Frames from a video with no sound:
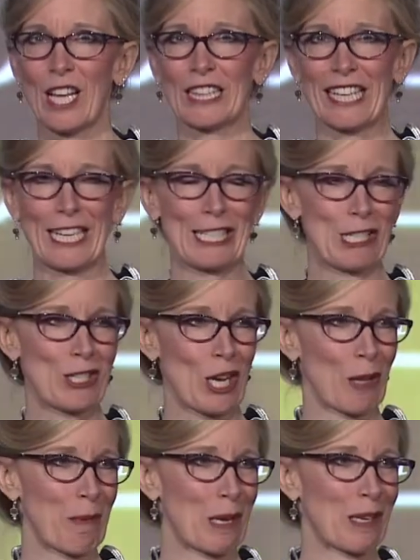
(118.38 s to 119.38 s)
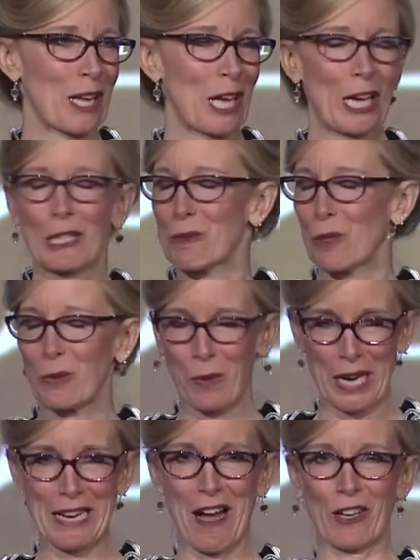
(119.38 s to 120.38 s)
Ladies and gentlemen, it is with
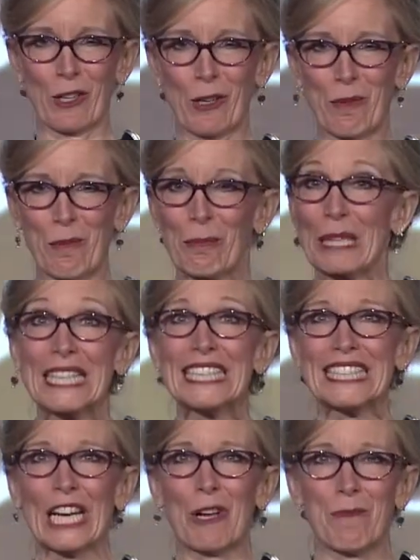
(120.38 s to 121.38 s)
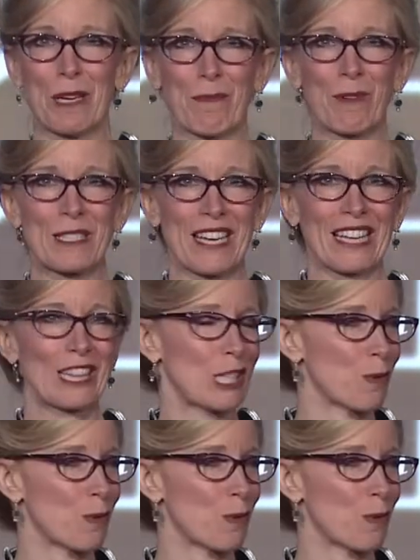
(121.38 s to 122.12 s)
great honor, please help me present the